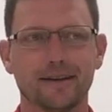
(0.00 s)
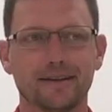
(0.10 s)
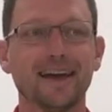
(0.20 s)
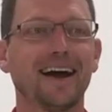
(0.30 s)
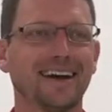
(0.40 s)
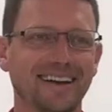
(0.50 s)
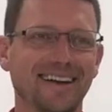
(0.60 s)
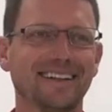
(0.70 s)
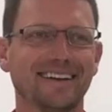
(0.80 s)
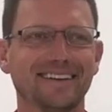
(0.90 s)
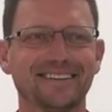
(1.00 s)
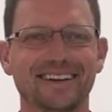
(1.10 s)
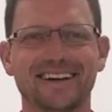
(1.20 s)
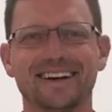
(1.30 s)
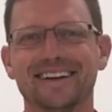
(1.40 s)
Yeah, hello,
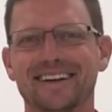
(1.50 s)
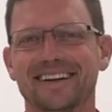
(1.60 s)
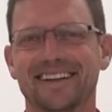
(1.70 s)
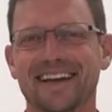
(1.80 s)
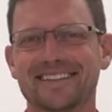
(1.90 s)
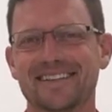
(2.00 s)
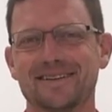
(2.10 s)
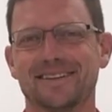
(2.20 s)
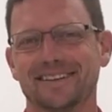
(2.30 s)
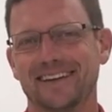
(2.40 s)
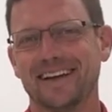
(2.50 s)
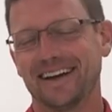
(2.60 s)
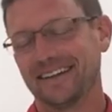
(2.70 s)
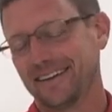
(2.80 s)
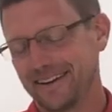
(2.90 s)
yeah. Hi. That's gonna,
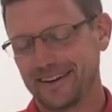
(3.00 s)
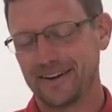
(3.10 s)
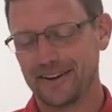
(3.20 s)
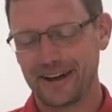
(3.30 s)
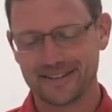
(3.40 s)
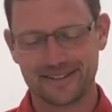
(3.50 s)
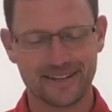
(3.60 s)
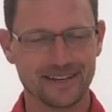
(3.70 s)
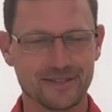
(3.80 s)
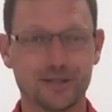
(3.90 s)
yeah, there you go, you guys can see.